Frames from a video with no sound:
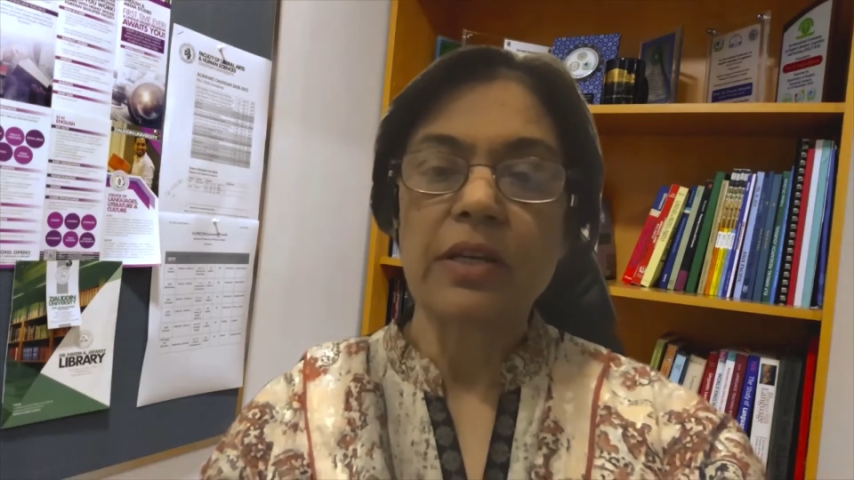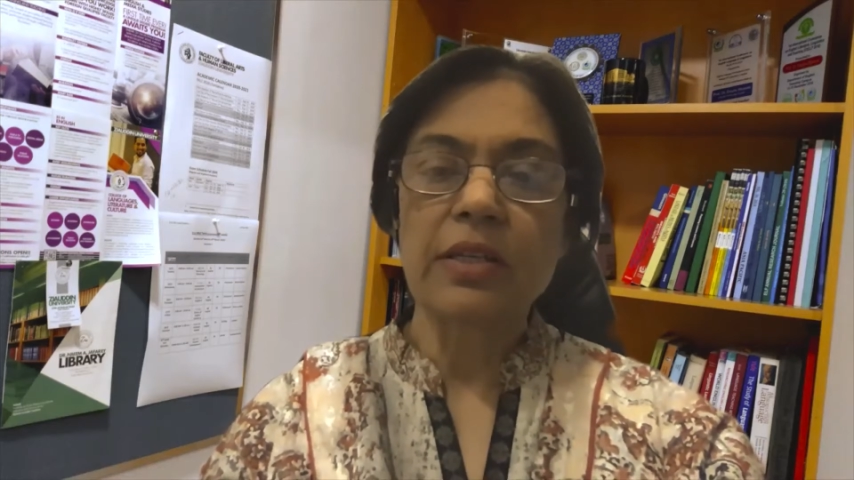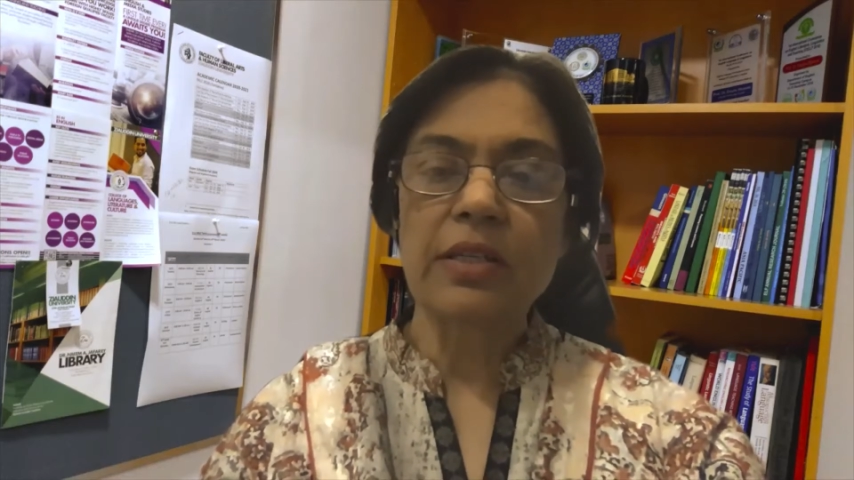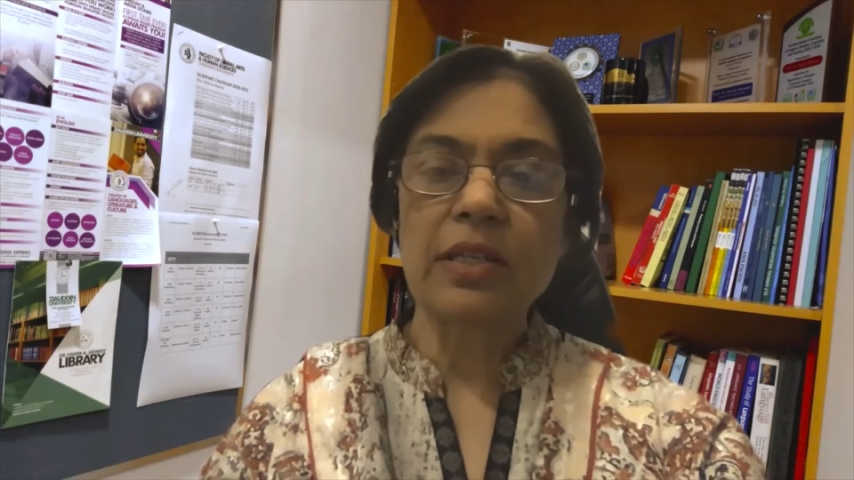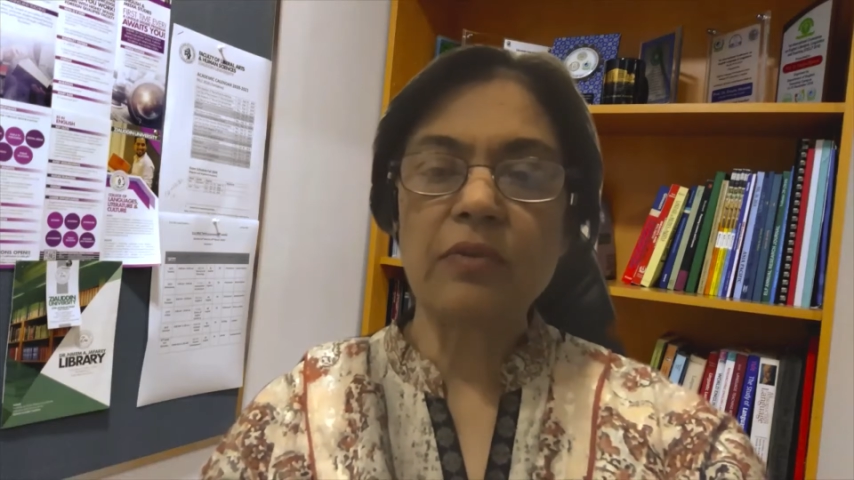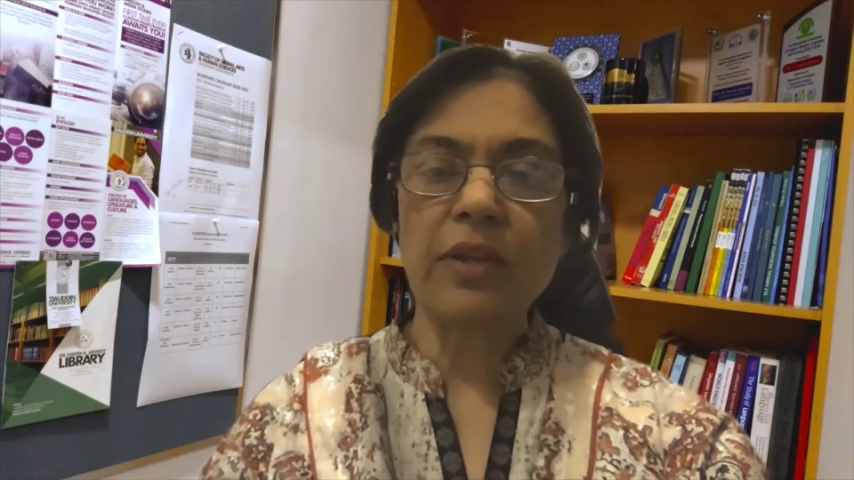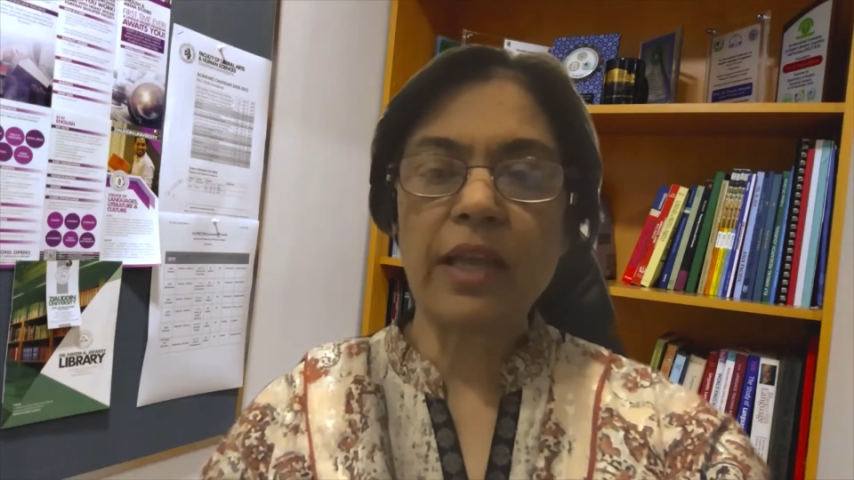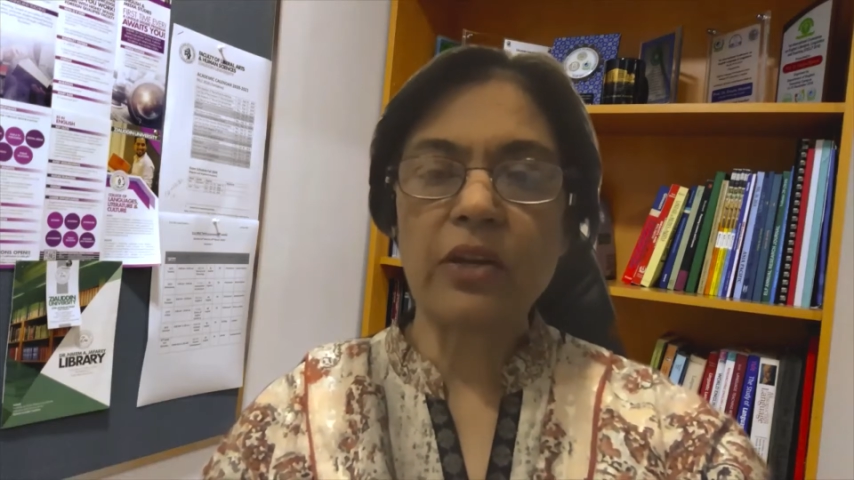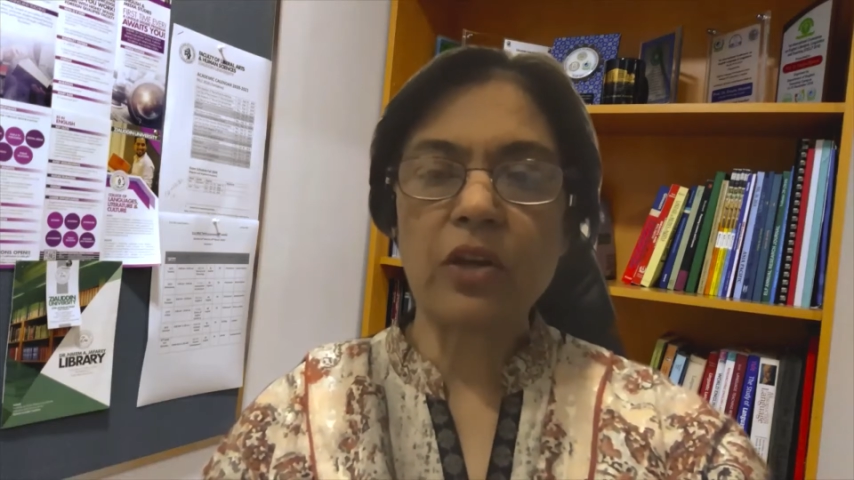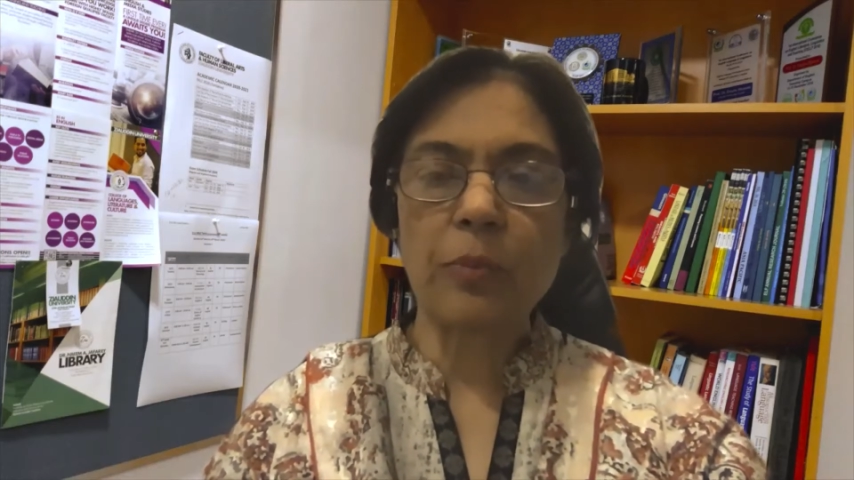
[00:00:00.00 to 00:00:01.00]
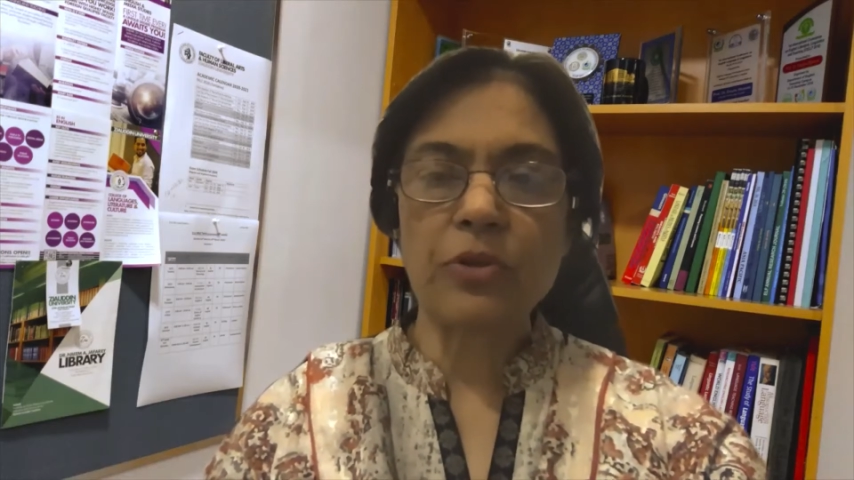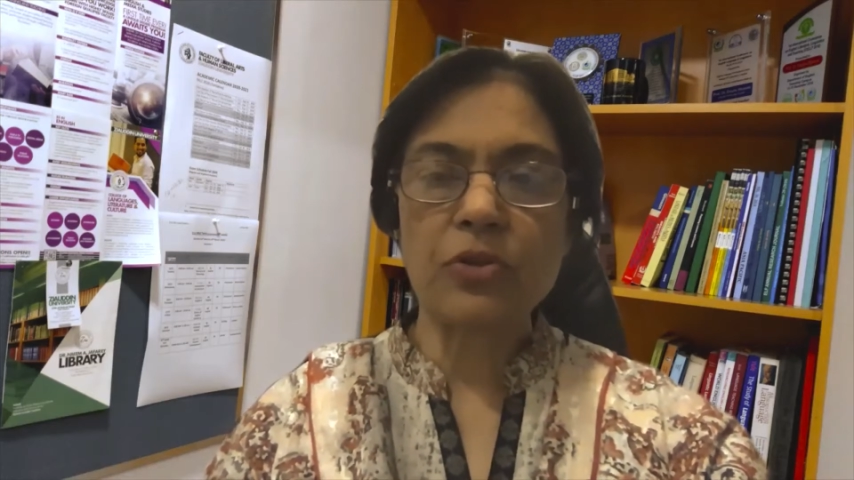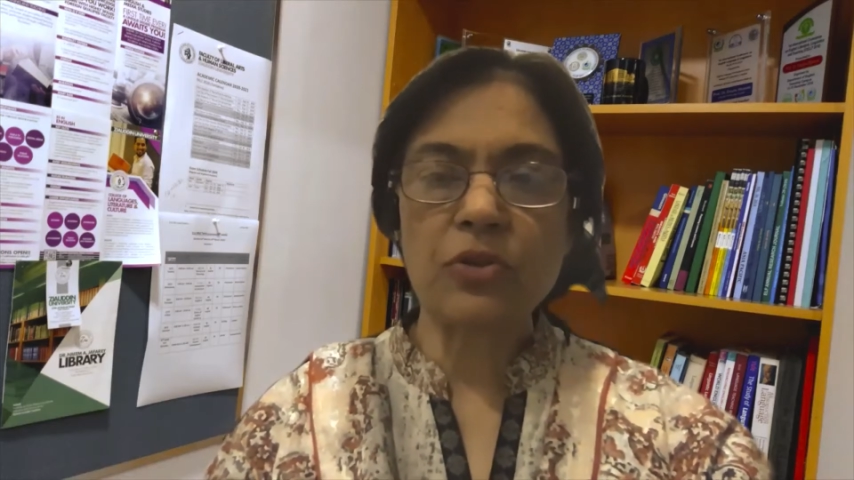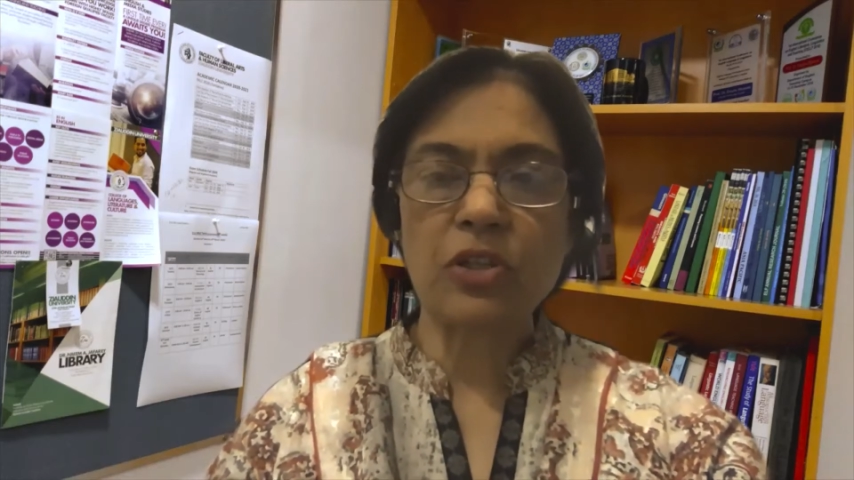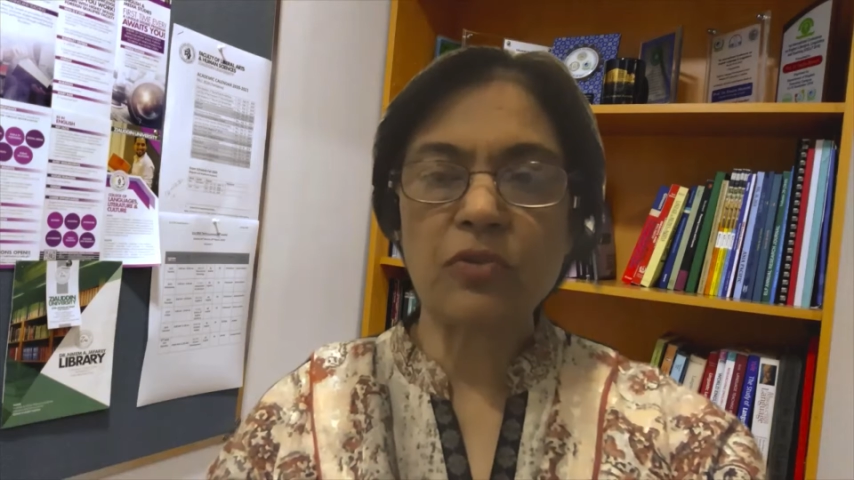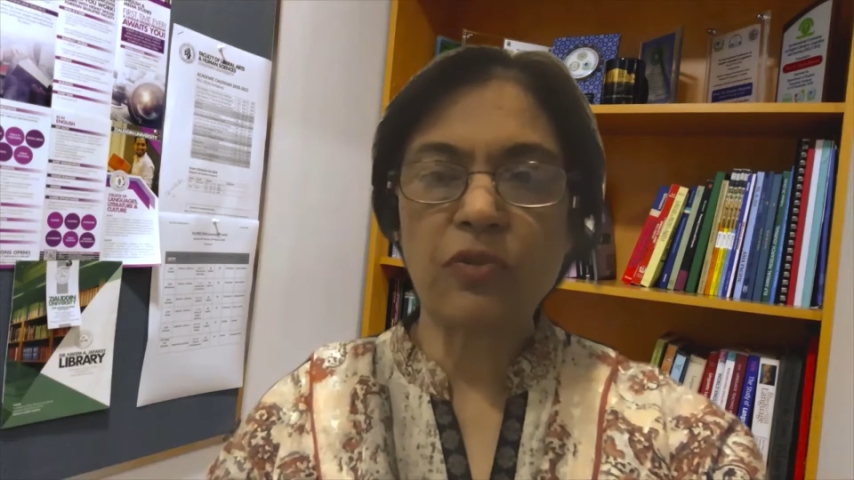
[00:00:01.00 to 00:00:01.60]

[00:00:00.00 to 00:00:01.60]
till we had an opportunity